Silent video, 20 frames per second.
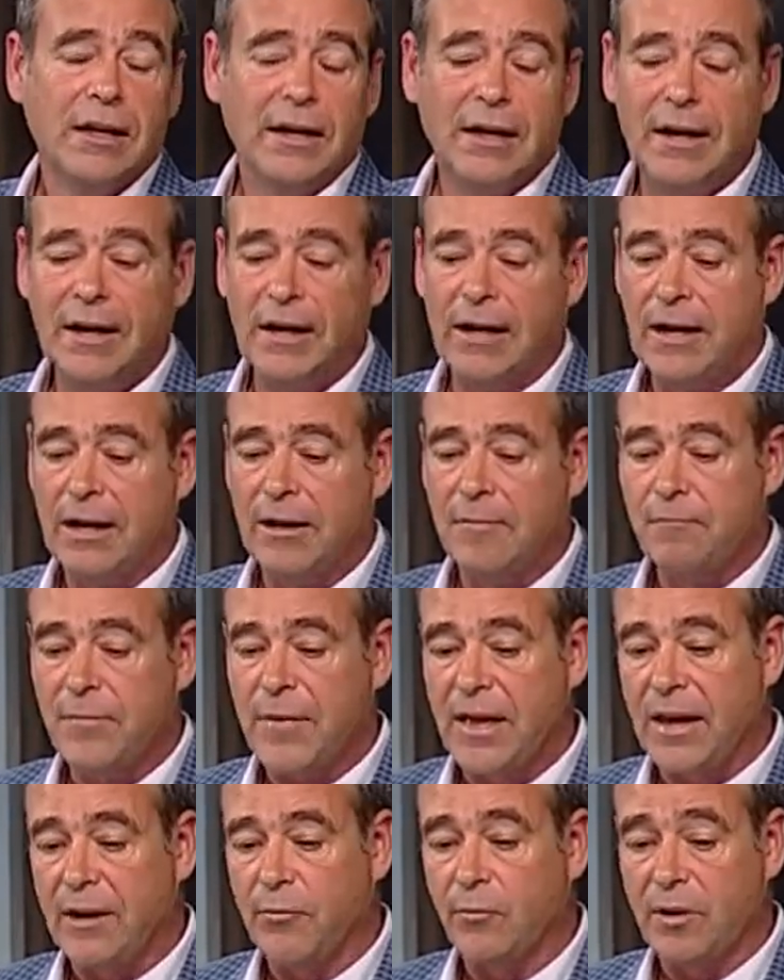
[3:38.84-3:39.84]

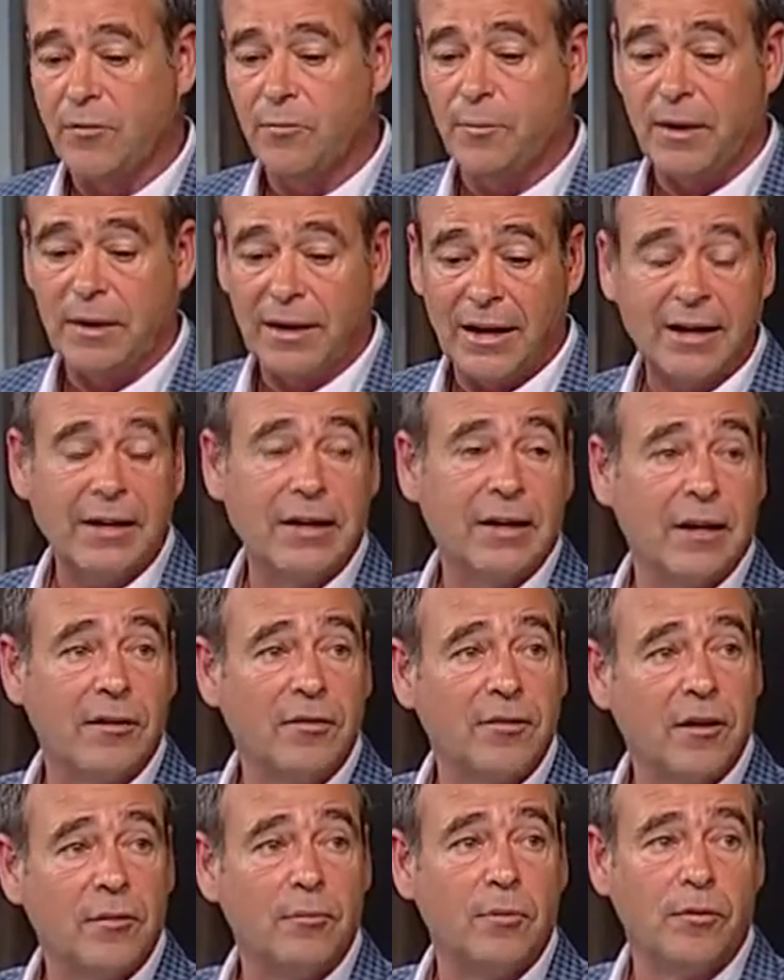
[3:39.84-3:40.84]
And we've been lucky enough
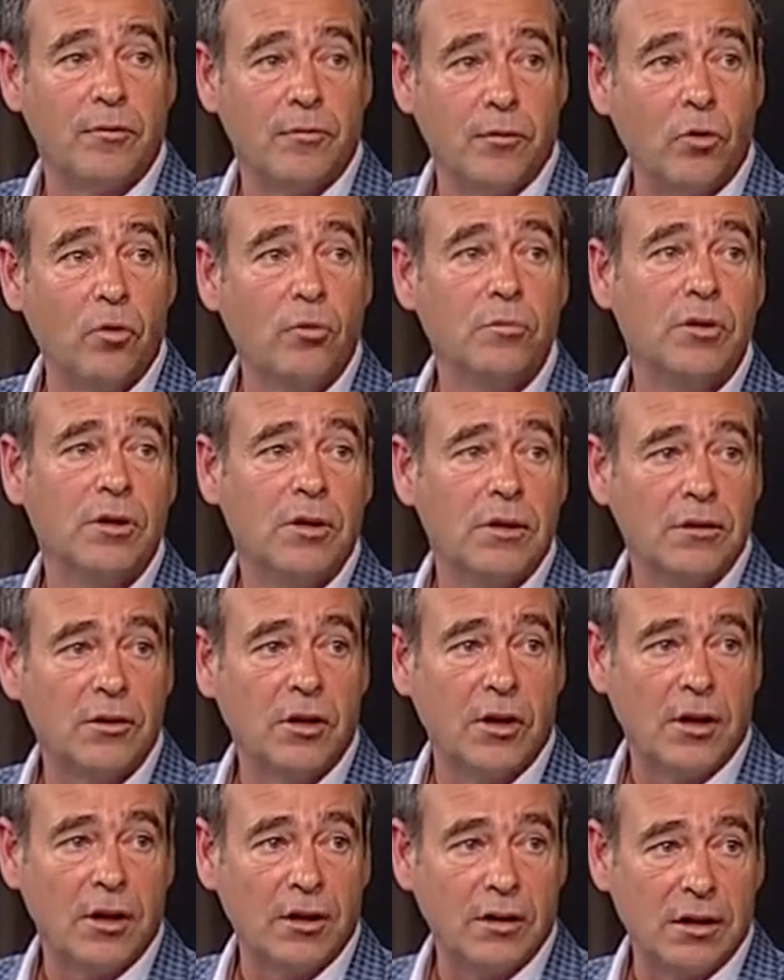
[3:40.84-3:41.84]
they've performed
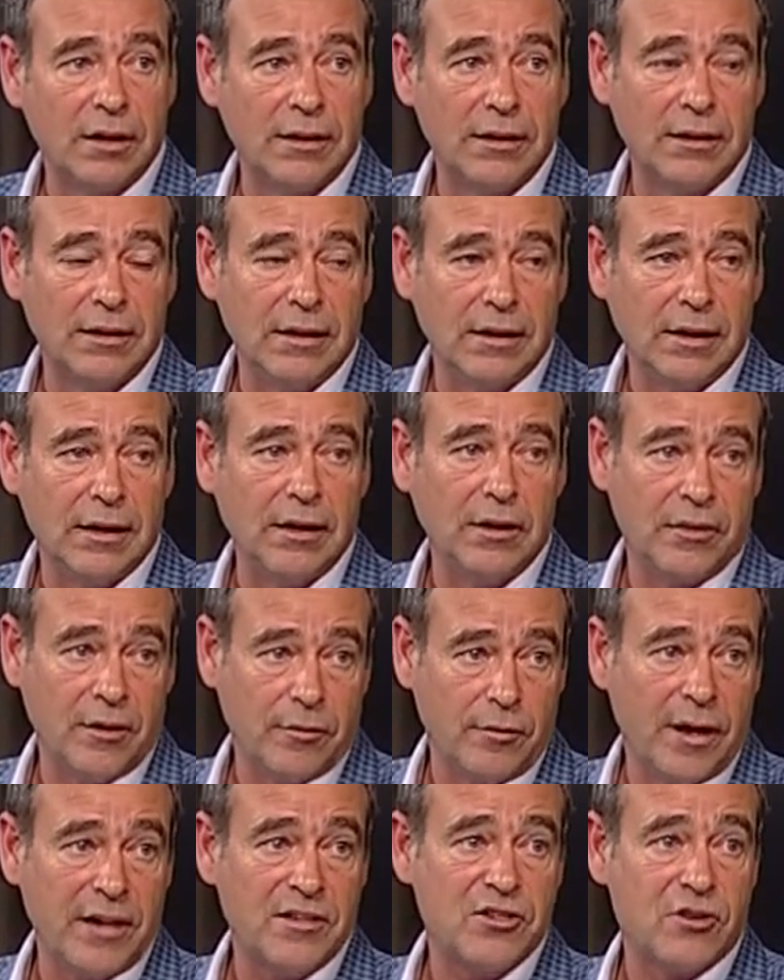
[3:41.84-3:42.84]
not only in the
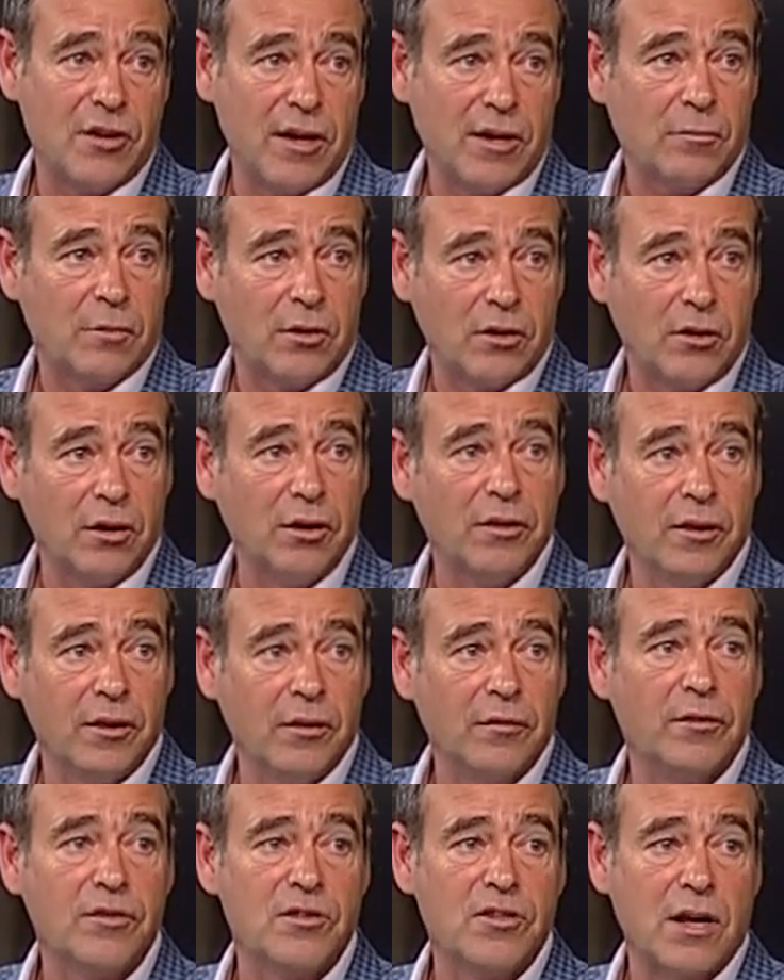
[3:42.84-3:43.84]
racetrack but in
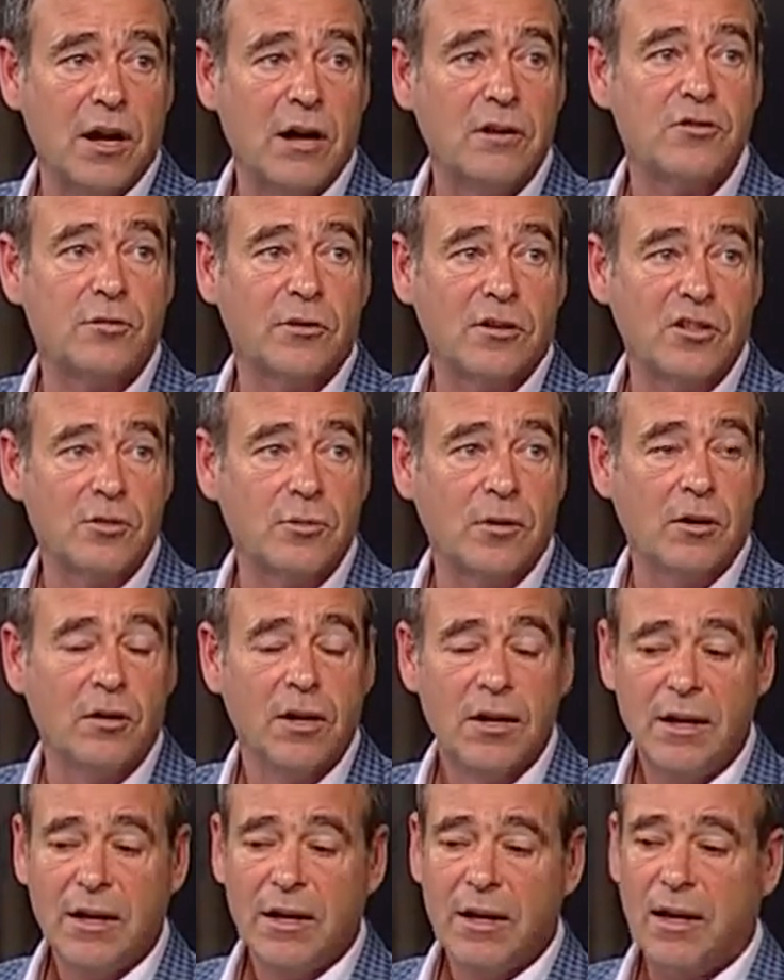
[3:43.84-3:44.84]
the sales ring as well.
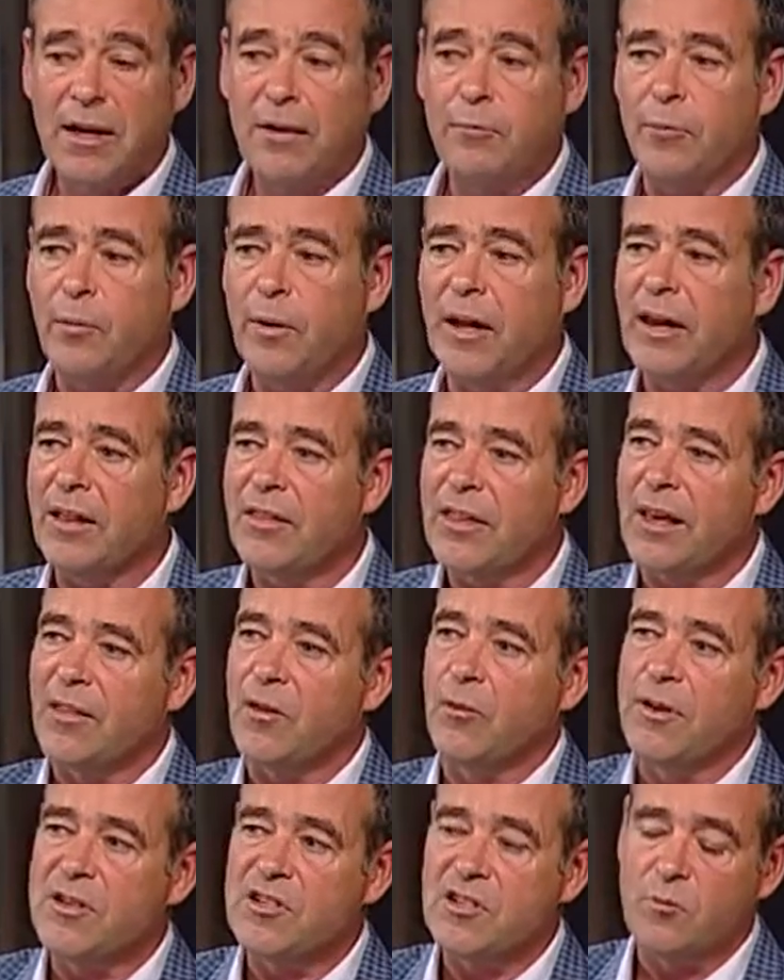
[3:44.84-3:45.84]
And part of the other
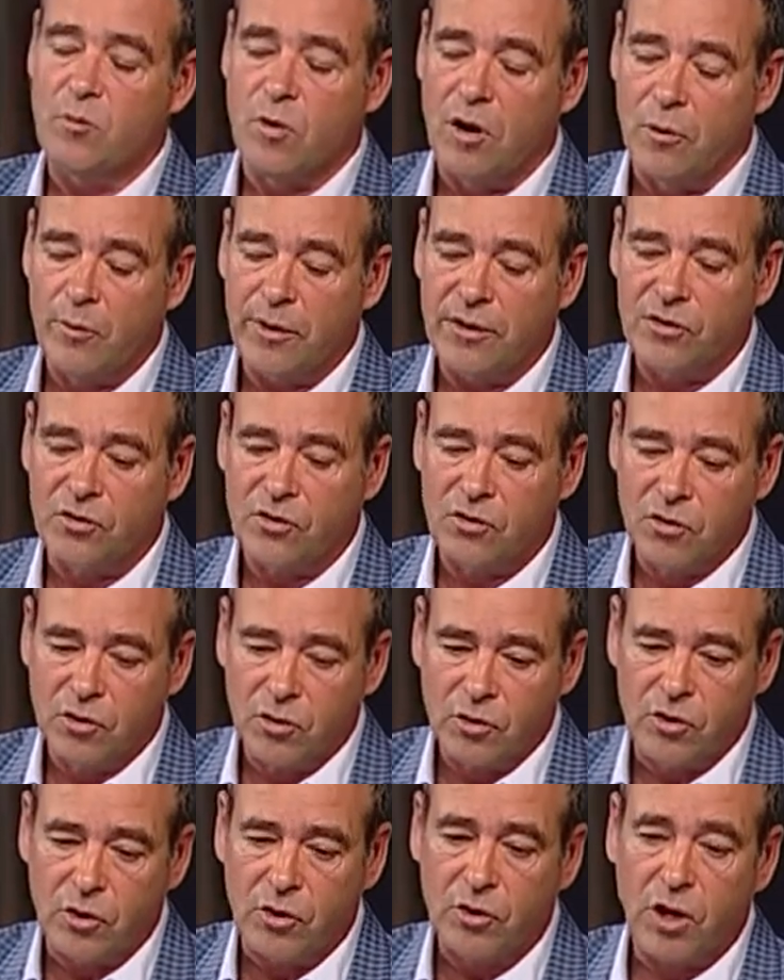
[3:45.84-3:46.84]
reason why we
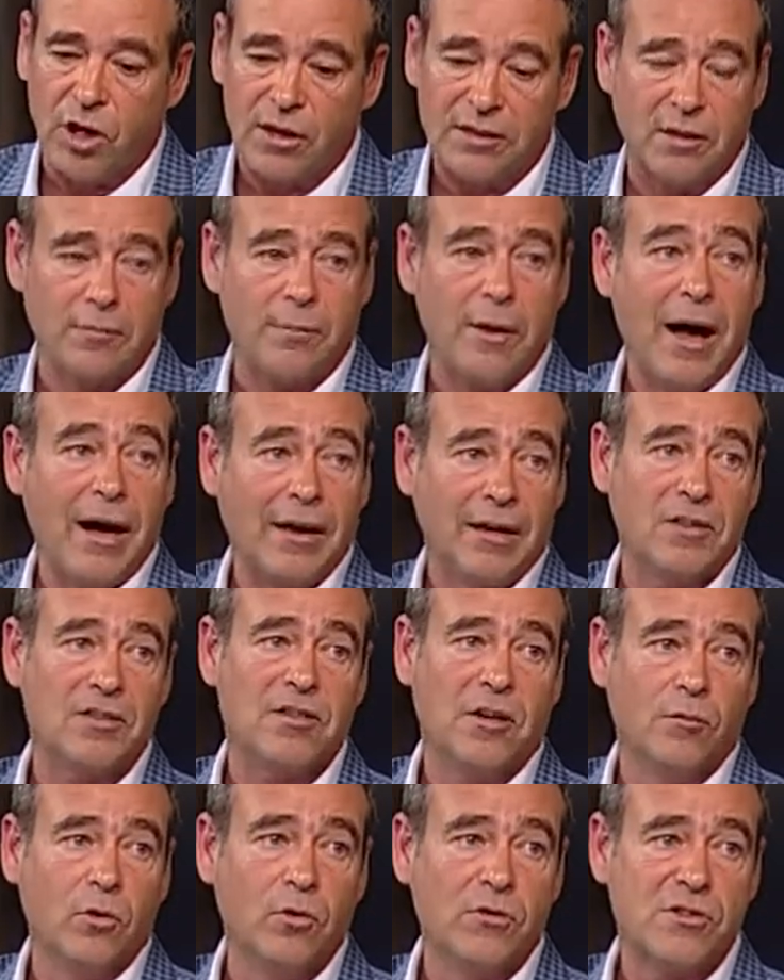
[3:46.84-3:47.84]
do like to market
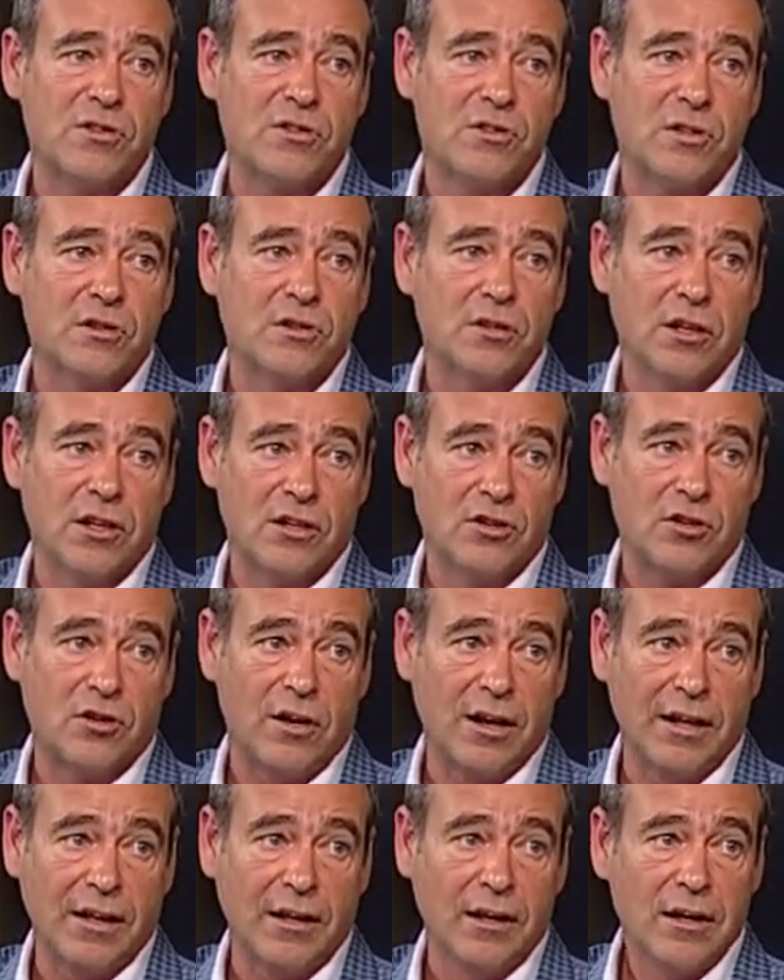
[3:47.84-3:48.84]
some horses in
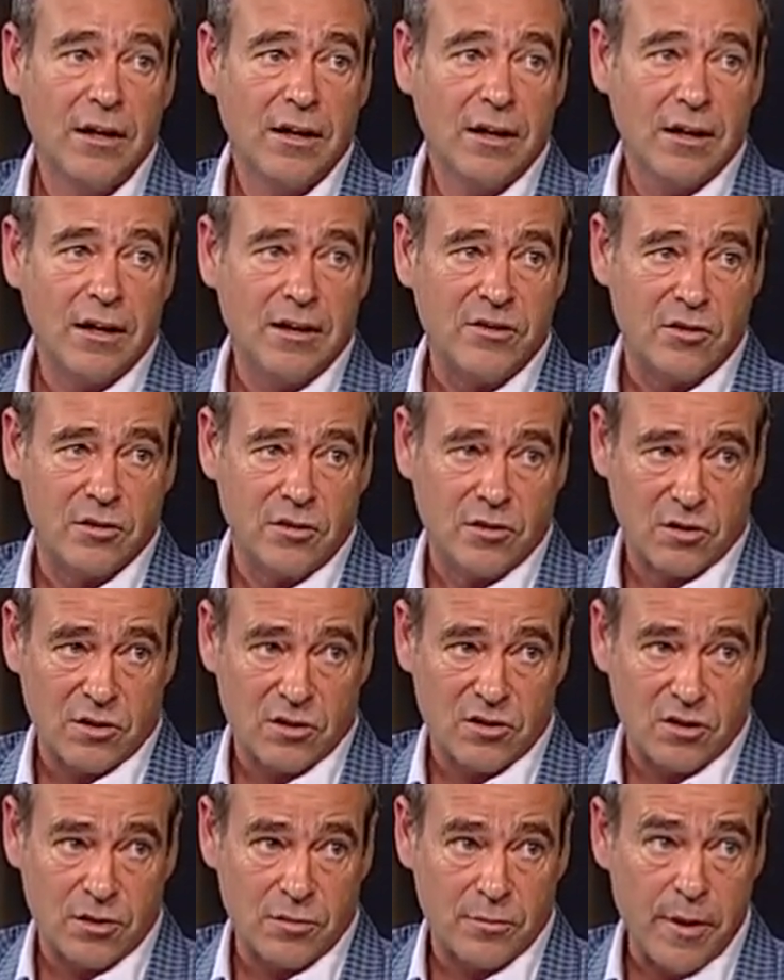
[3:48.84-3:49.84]
Australia
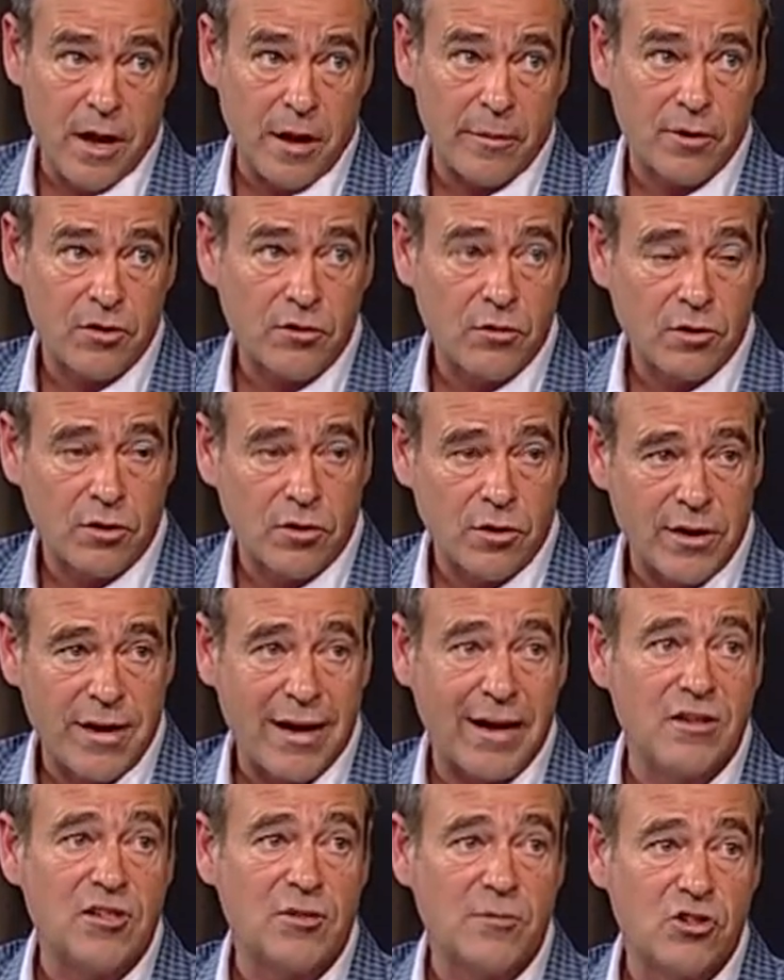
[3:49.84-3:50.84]
is to be able to
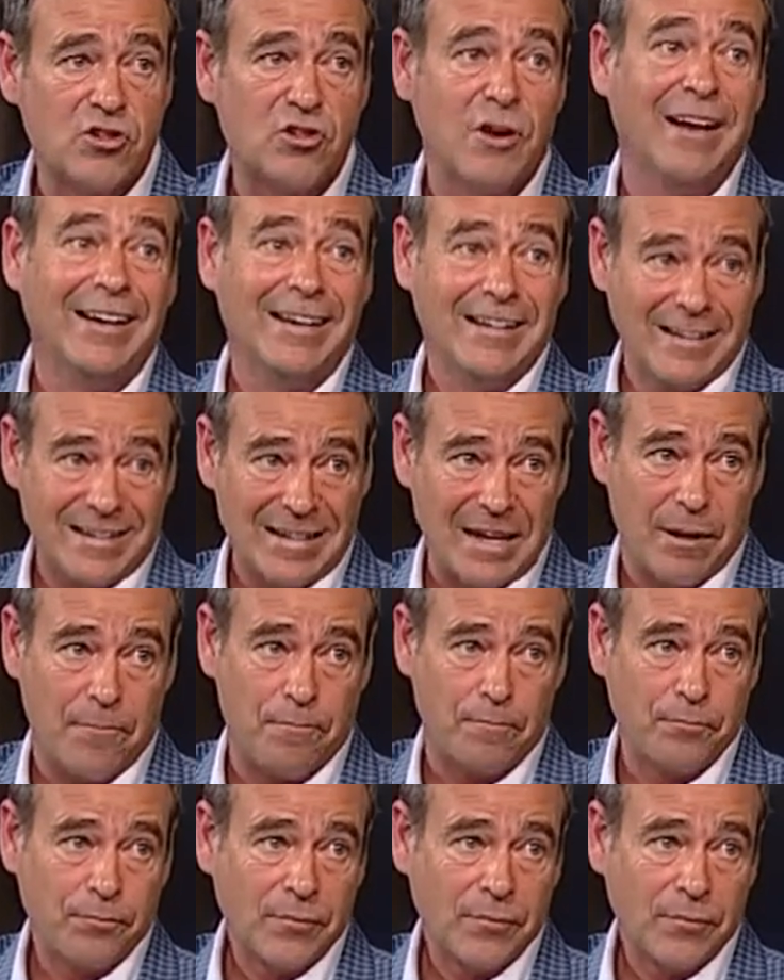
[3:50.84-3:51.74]
create some Australian income,